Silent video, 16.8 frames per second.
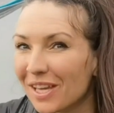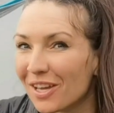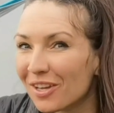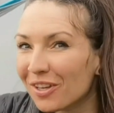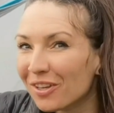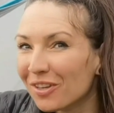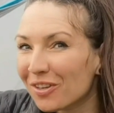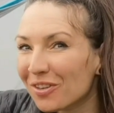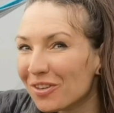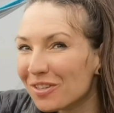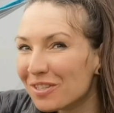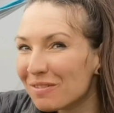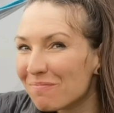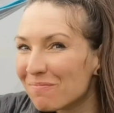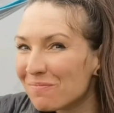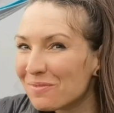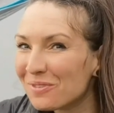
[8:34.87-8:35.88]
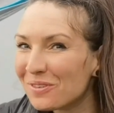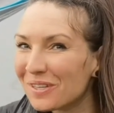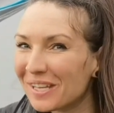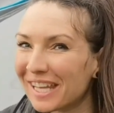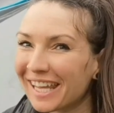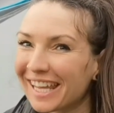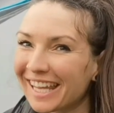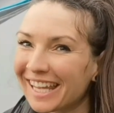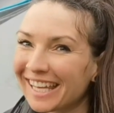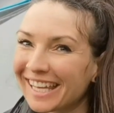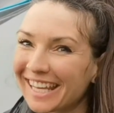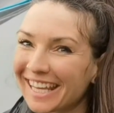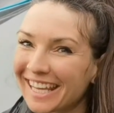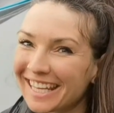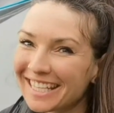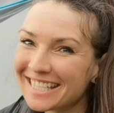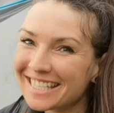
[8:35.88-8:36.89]
Good morning.
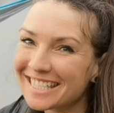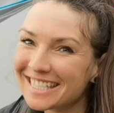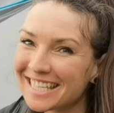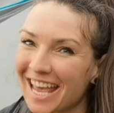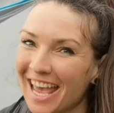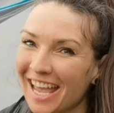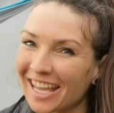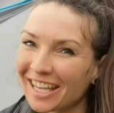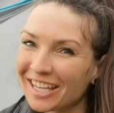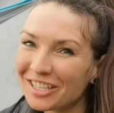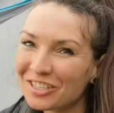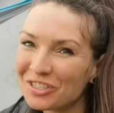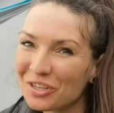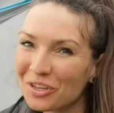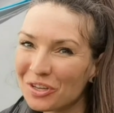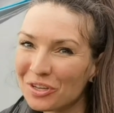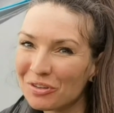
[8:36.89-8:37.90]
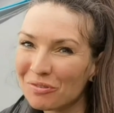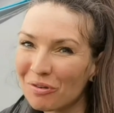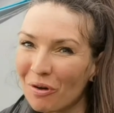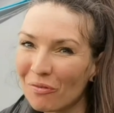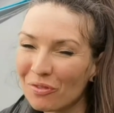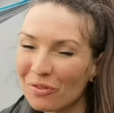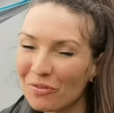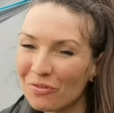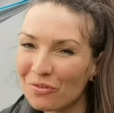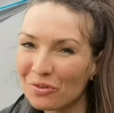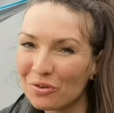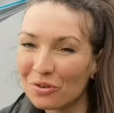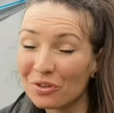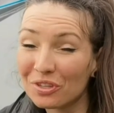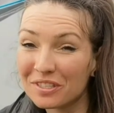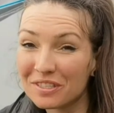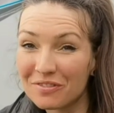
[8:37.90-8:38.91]
It is day 2 of the
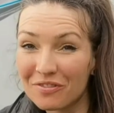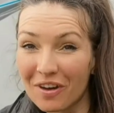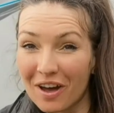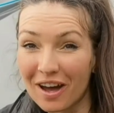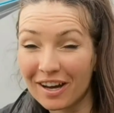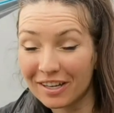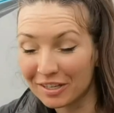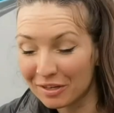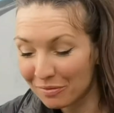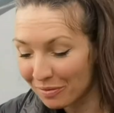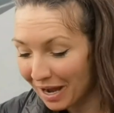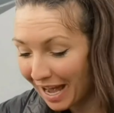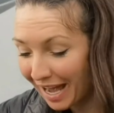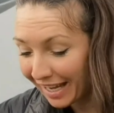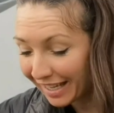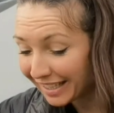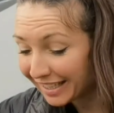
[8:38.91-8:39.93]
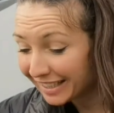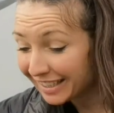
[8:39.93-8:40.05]
4th to Farne way,